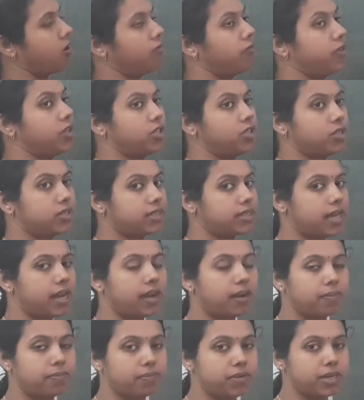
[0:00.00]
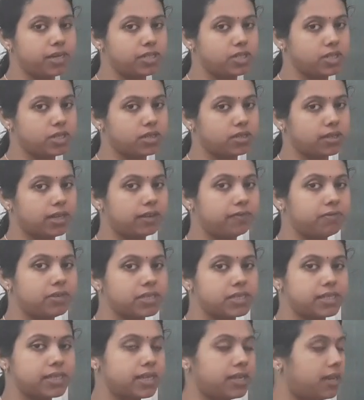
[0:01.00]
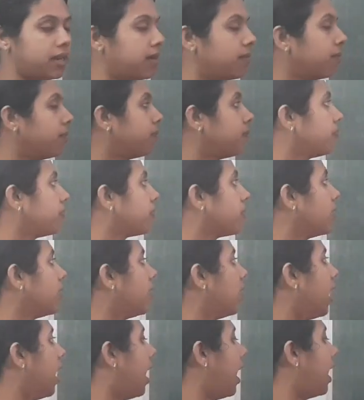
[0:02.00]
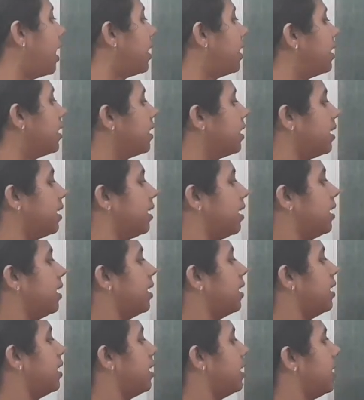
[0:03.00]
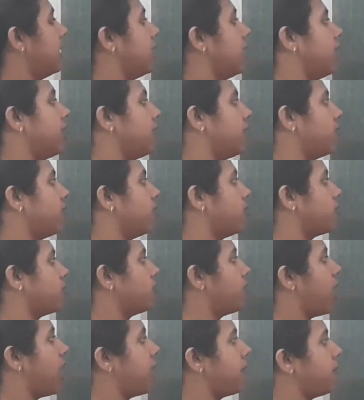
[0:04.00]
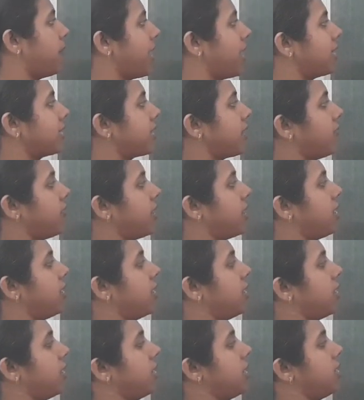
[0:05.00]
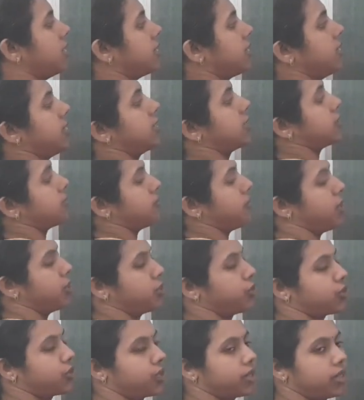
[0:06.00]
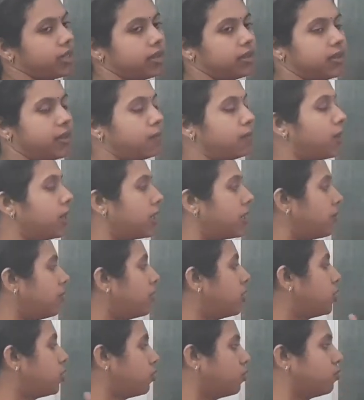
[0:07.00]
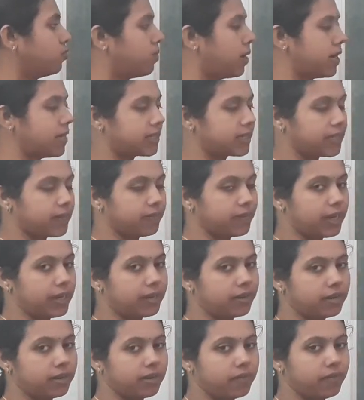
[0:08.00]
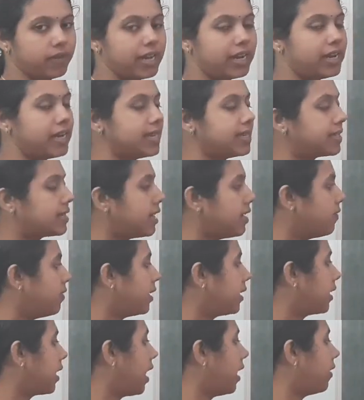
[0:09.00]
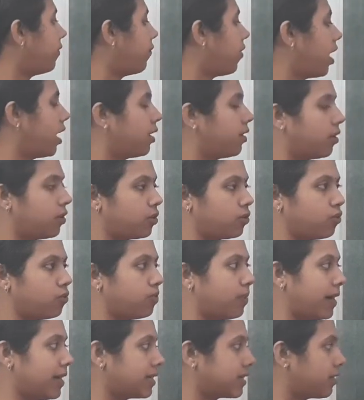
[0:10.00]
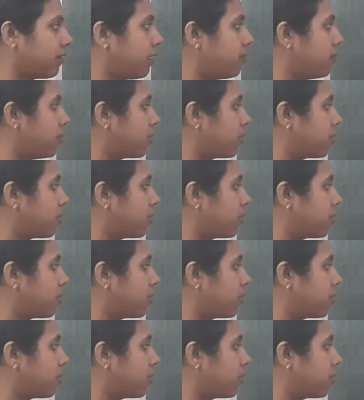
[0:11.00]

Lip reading: of digits are repeating that we see. And 1 by 7 is this much. Then what about 2 by 7? Very easily we can find out 2 by 7